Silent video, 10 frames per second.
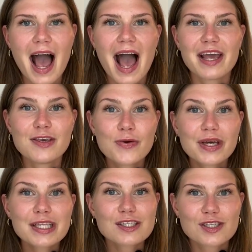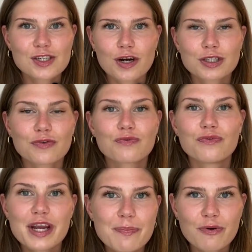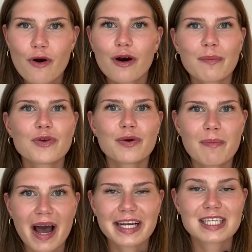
and you can start to reprogram your mind